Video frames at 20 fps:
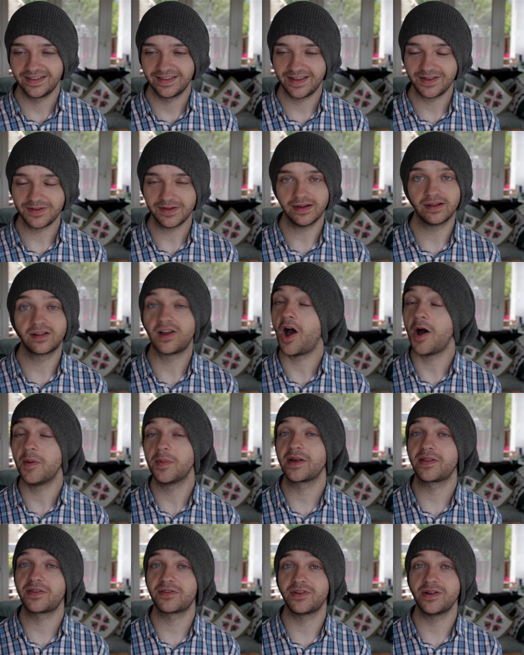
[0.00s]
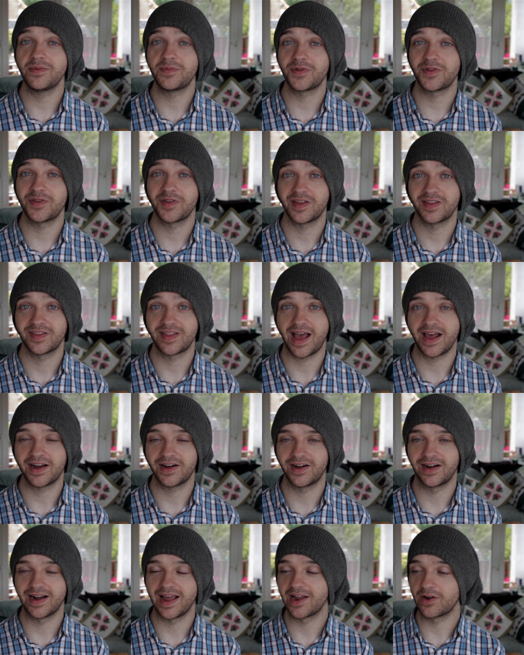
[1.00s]
these little comic strips that
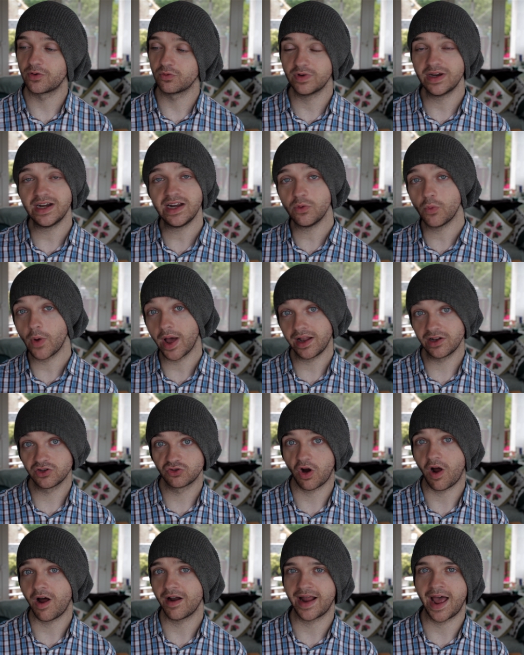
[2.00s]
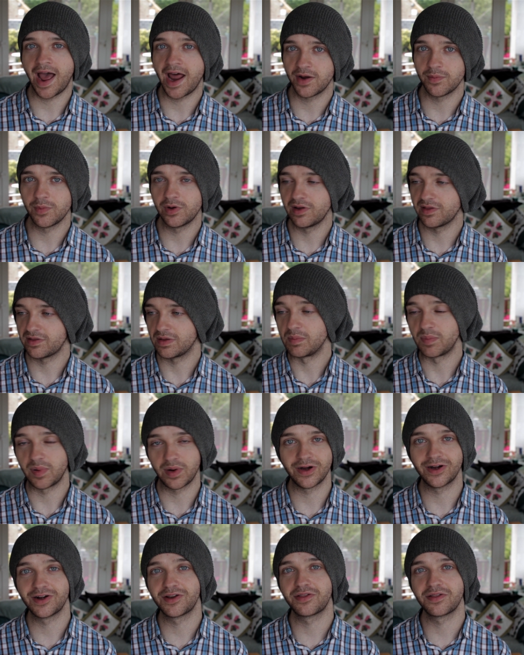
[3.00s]
are like really well drawn animals and
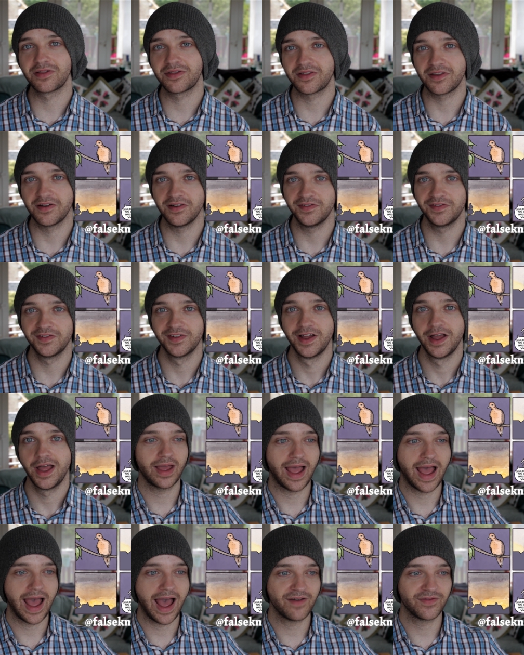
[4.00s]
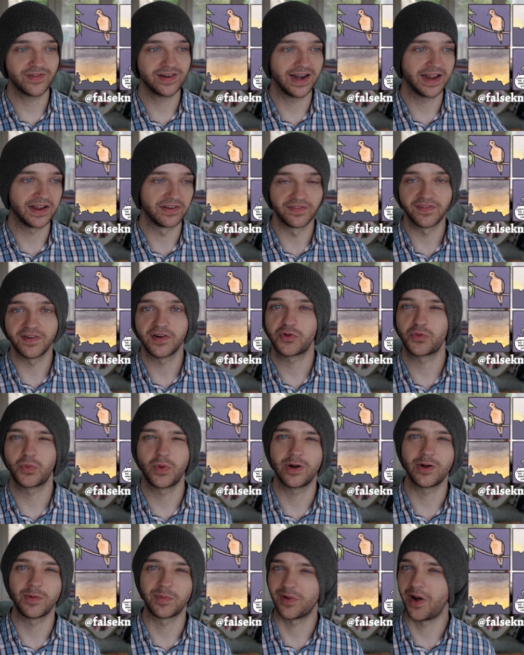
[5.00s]
birds and stuff having like first
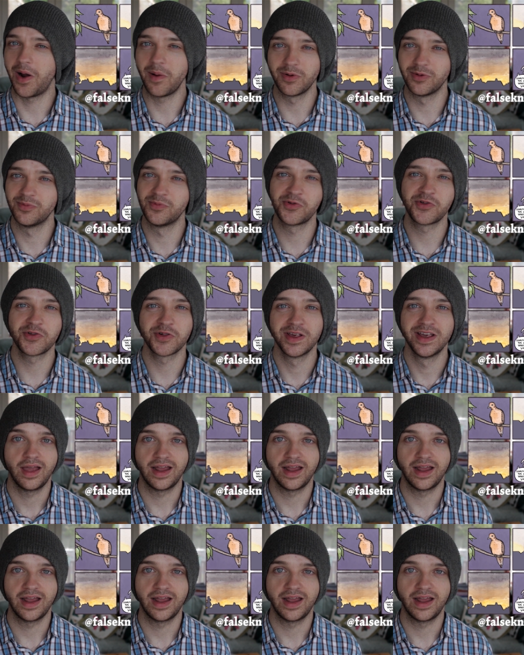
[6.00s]
world problems,